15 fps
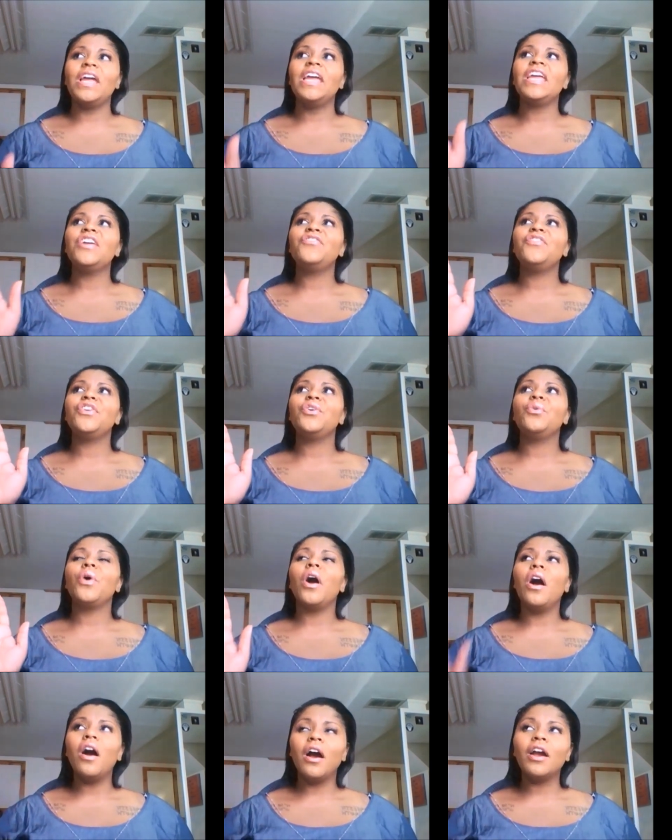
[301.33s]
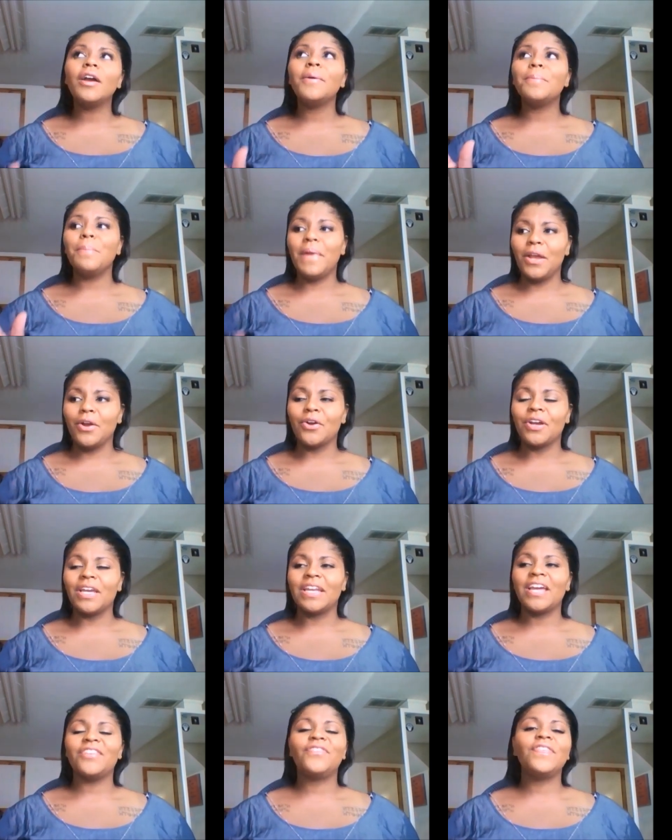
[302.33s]
if you are
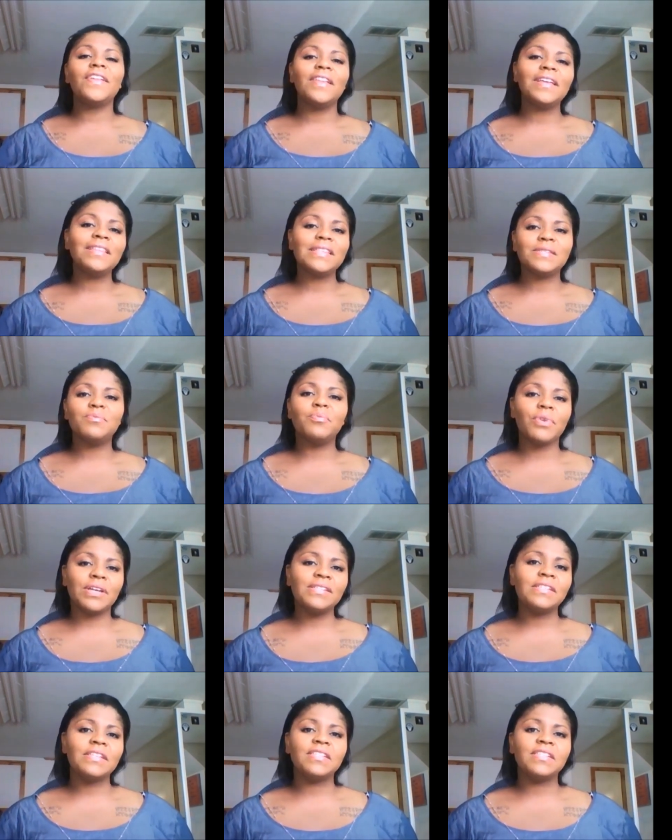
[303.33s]
married, I feel like this brings a